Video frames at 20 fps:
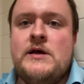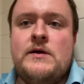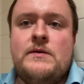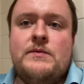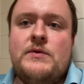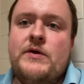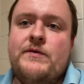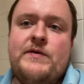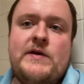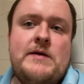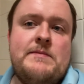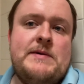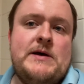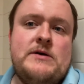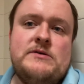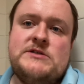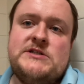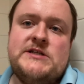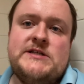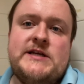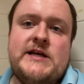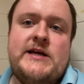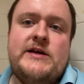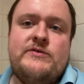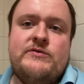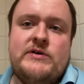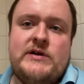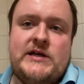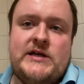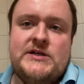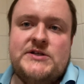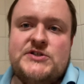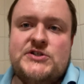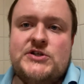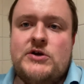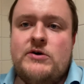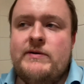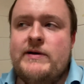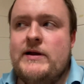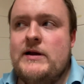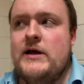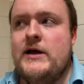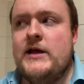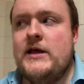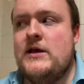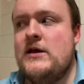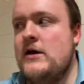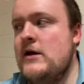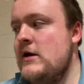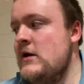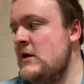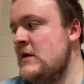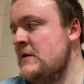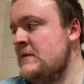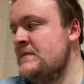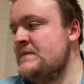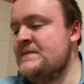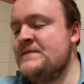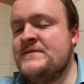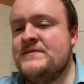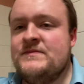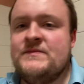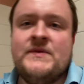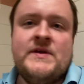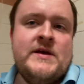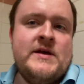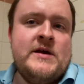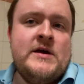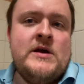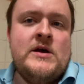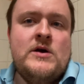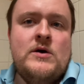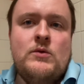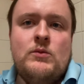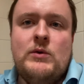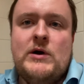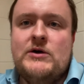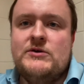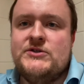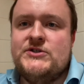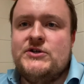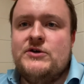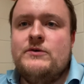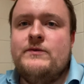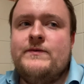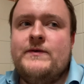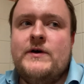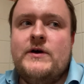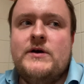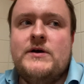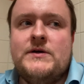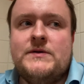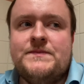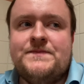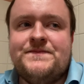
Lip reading: nothing about today really is going like well so far.